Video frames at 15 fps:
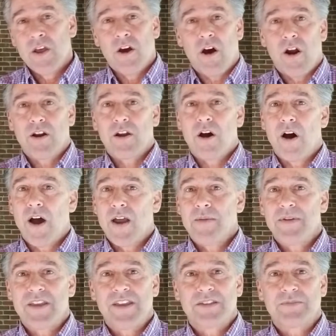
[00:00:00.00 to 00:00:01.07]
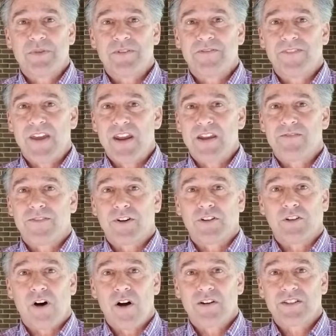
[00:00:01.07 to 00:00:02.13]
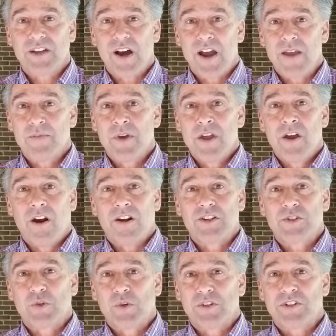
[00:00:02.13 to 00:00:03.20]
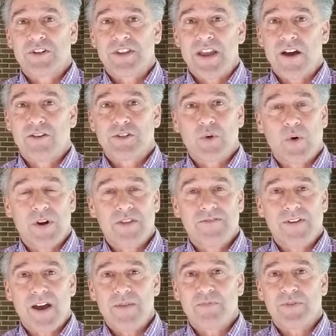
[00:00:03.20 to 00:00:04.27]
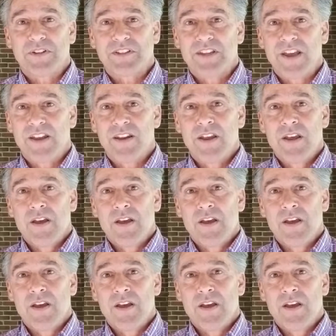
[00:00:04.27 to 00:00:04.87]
Our economy has been fading for a long time. Our schools are down 25%.